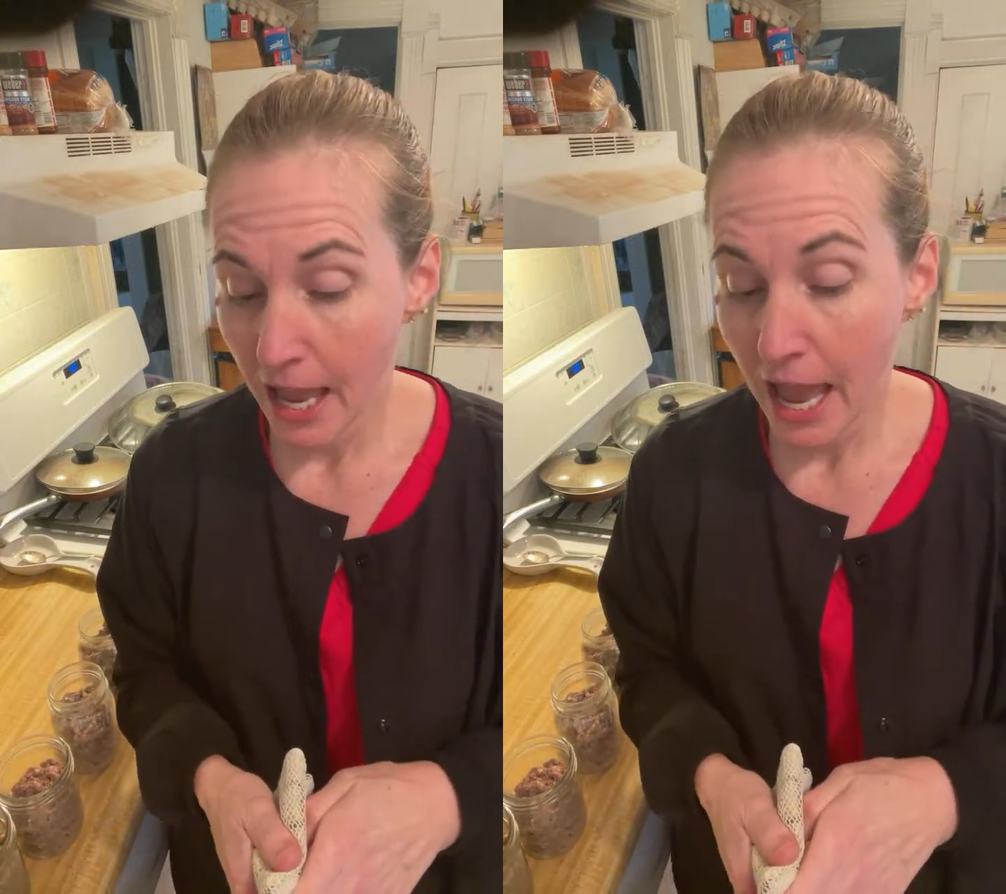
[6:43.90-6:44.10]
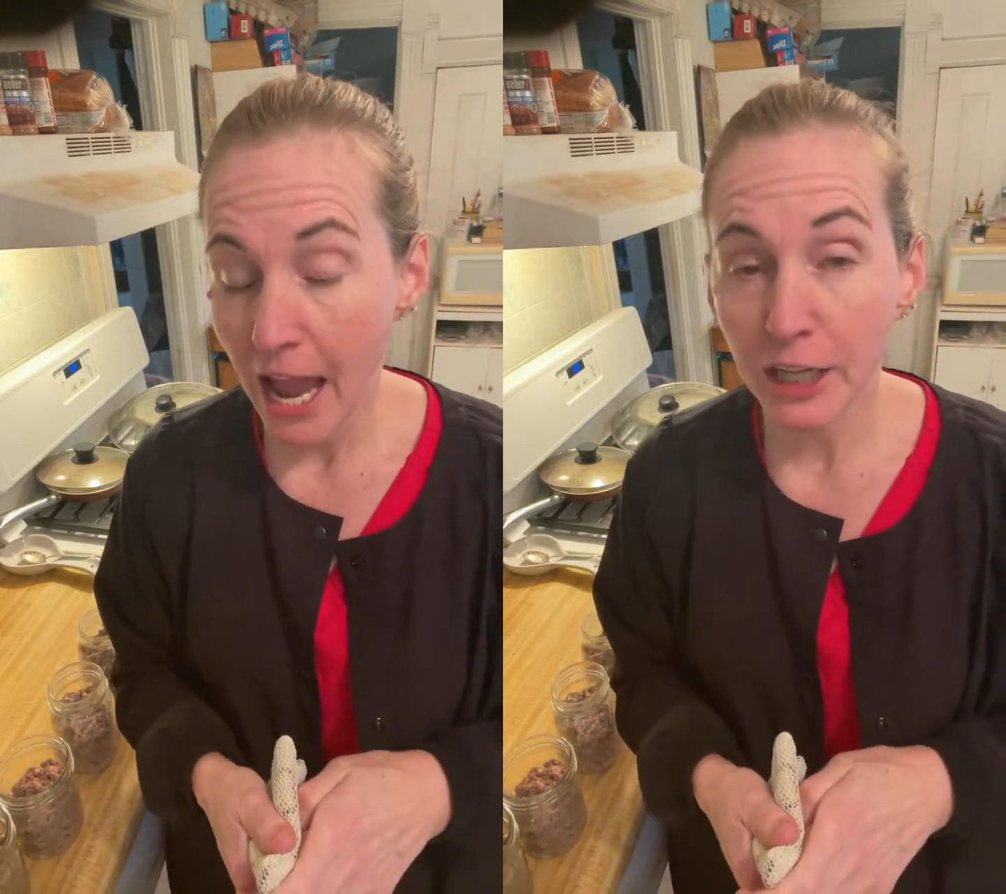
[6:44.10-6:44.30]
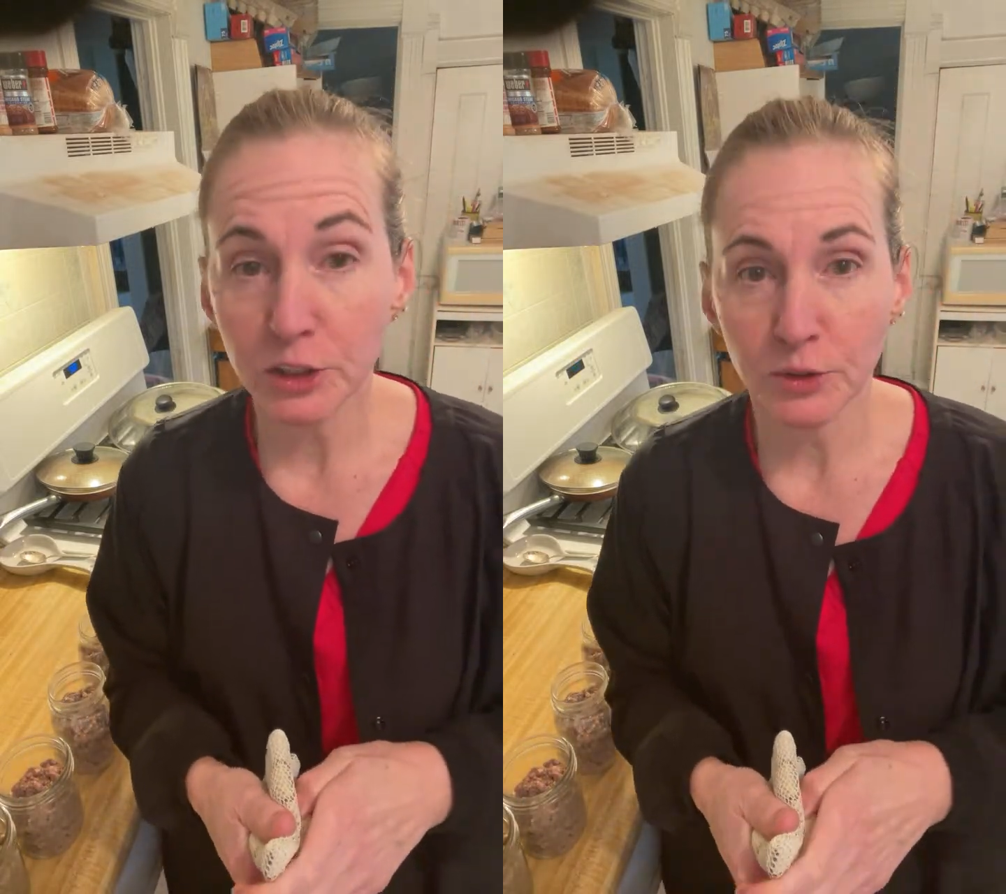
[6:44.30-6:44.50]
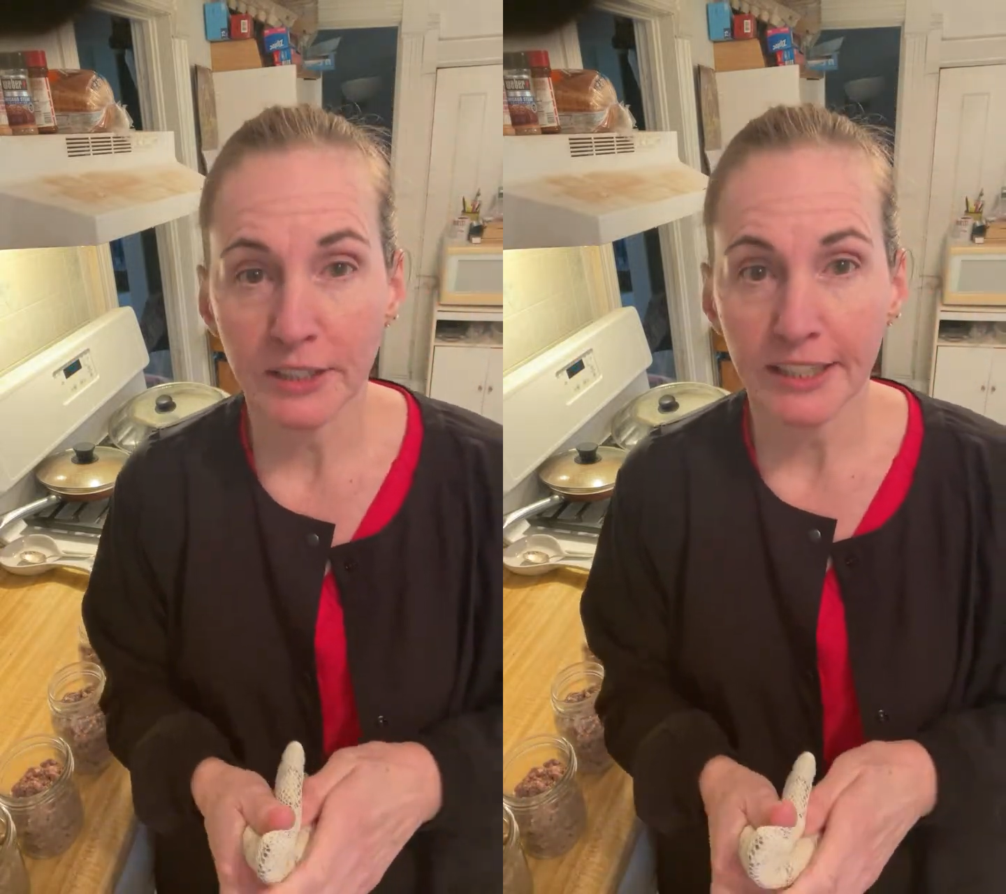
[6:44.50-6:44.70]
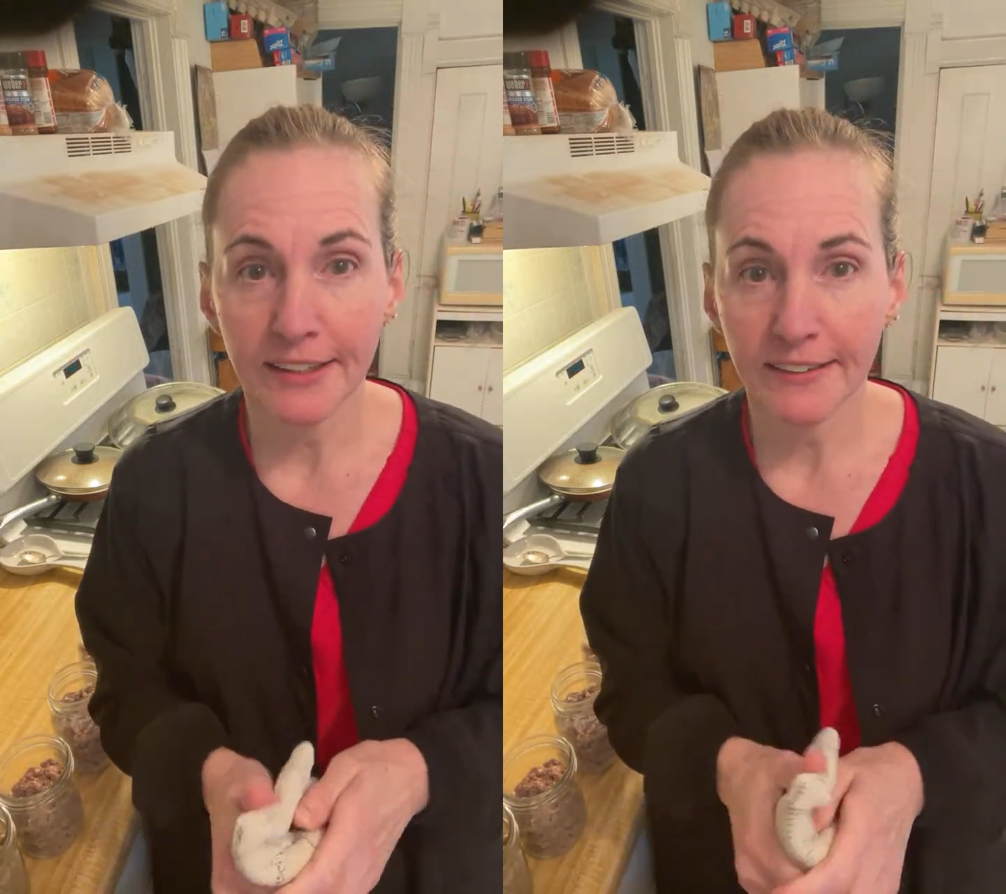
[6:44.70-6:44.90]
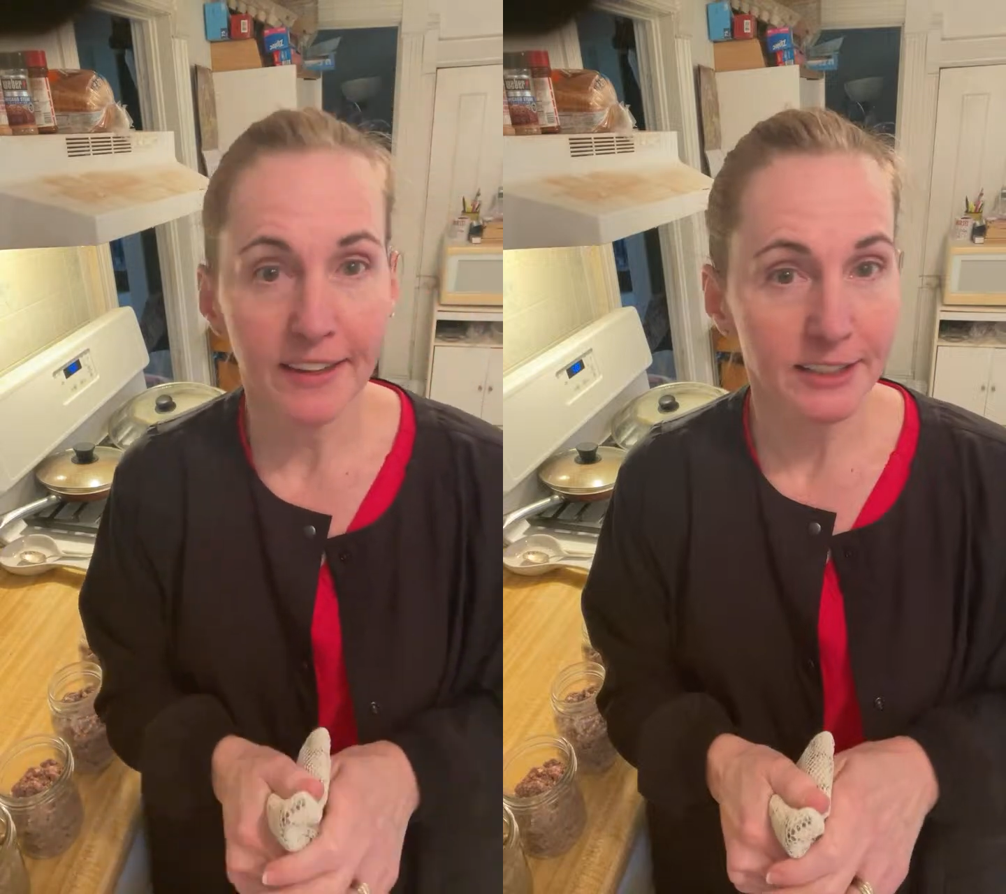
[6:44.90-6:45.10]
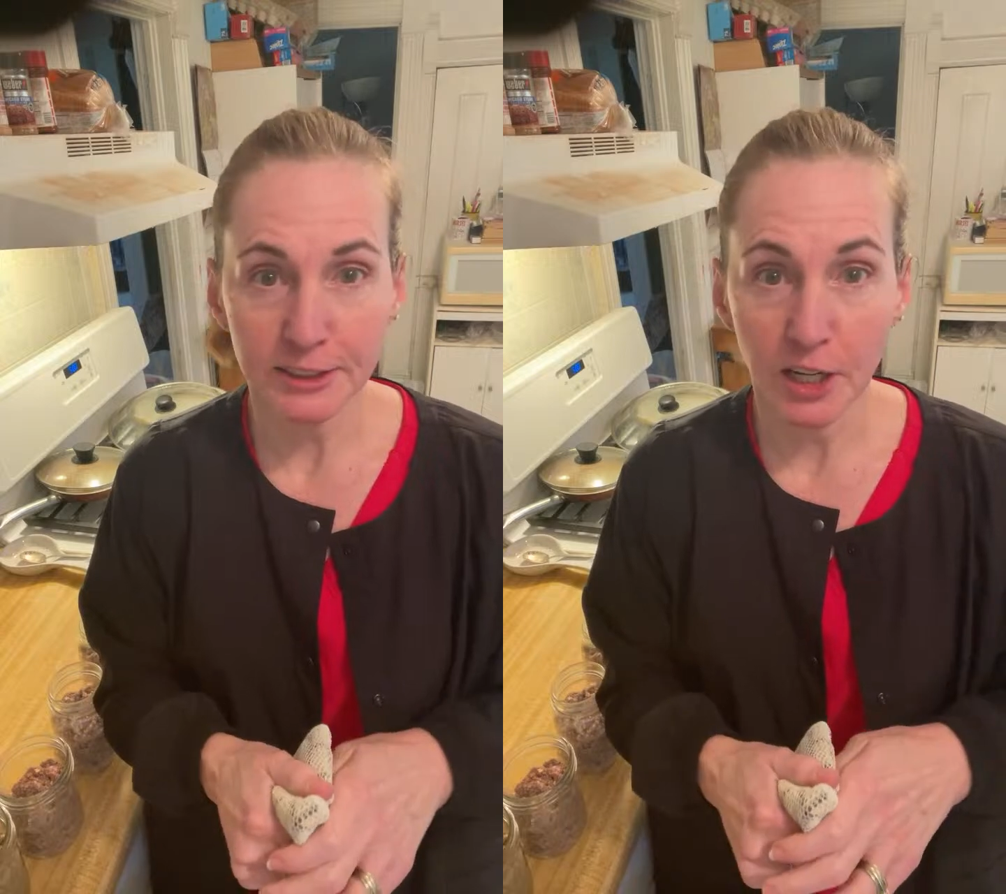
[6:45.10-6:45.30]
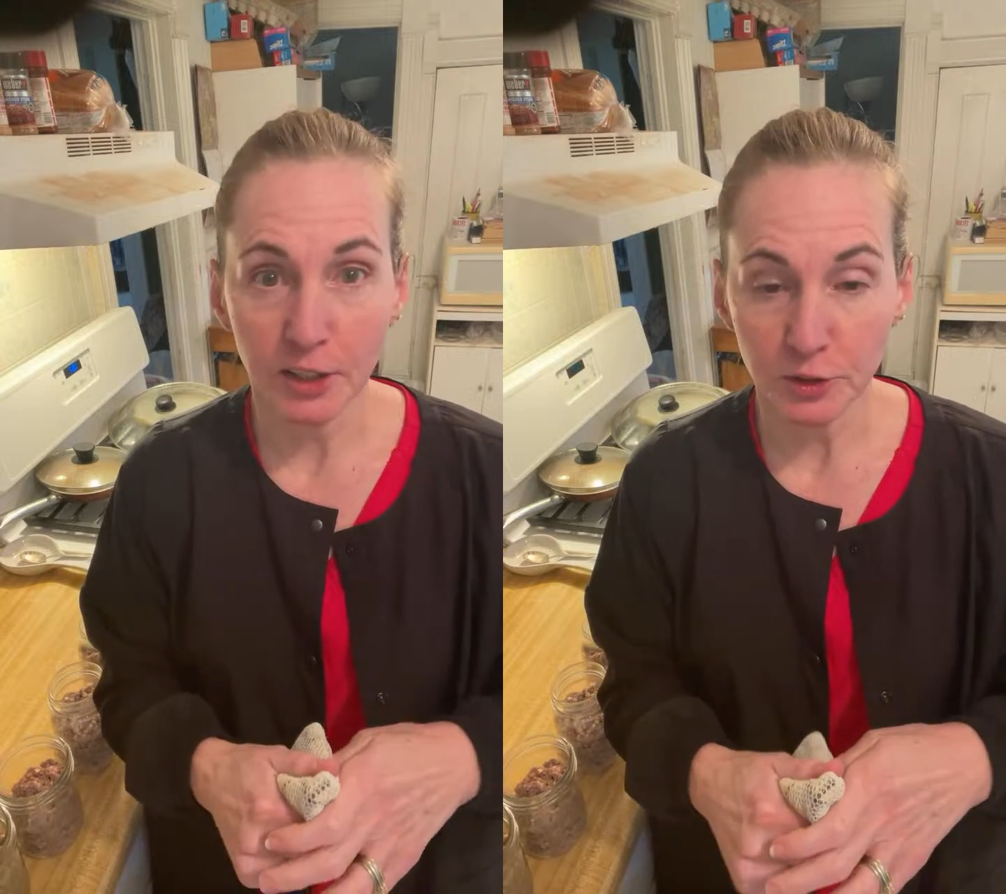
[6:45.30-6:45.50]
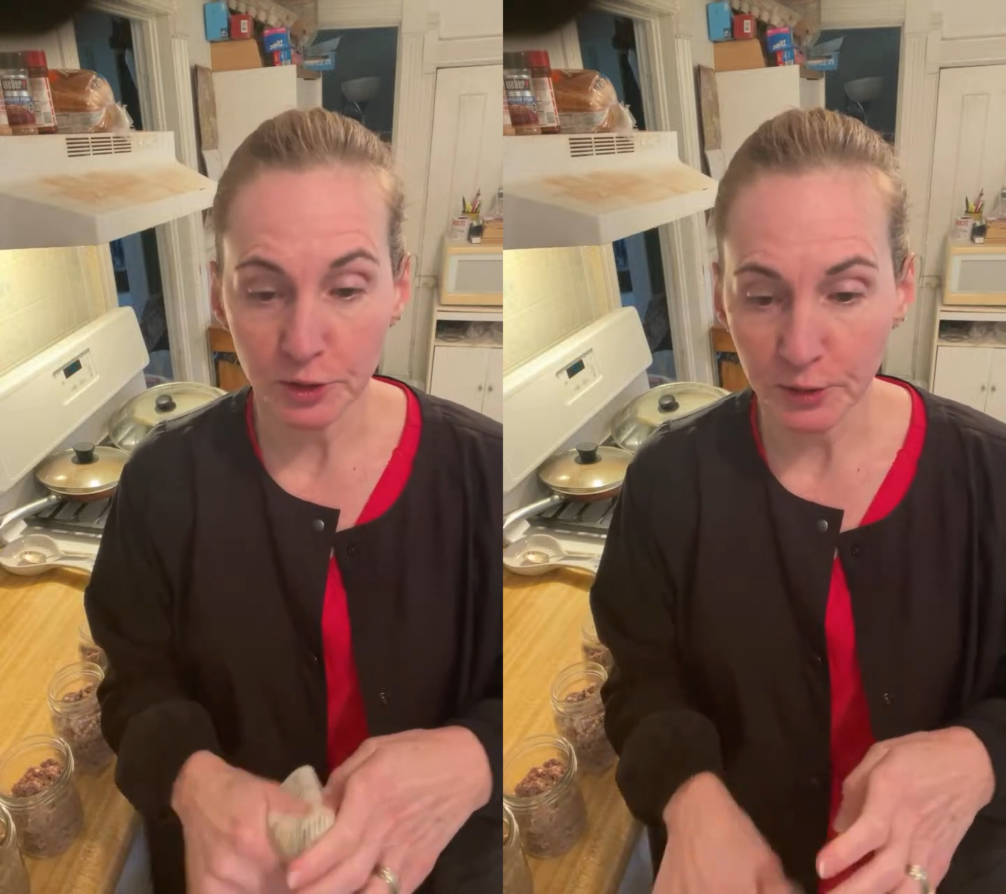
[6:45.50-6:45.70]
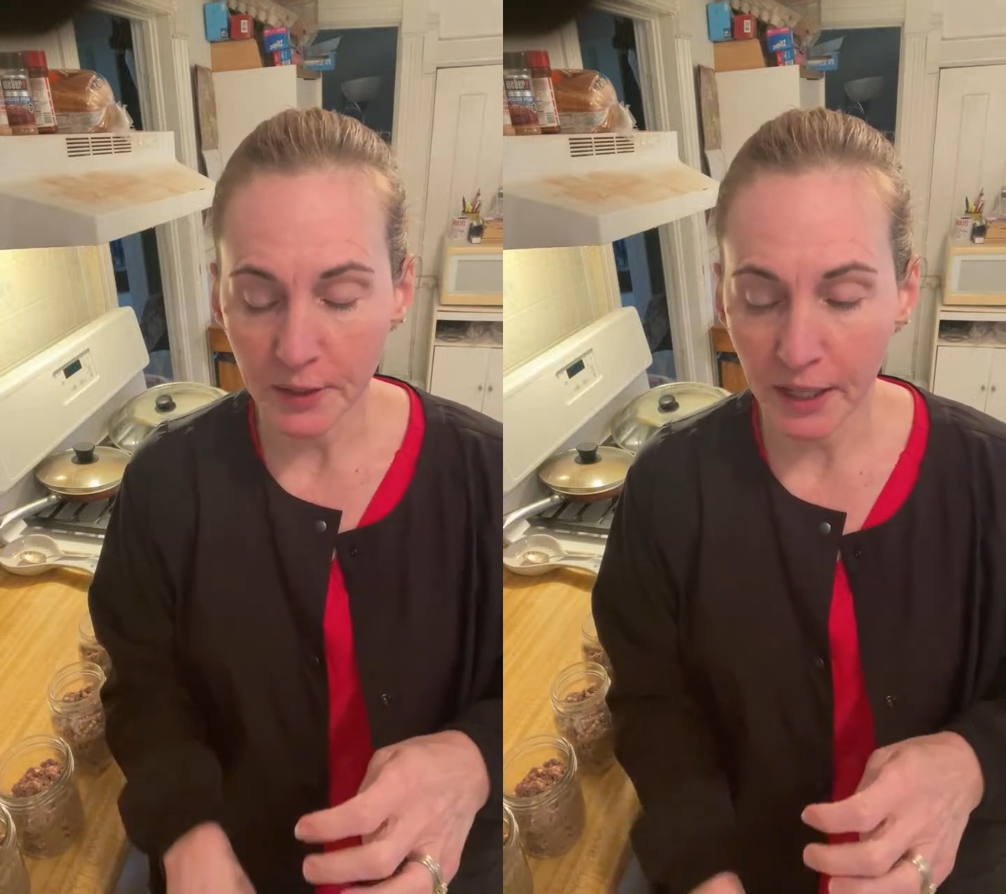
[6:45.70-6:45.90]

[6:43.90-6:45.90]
Actually, that's not true.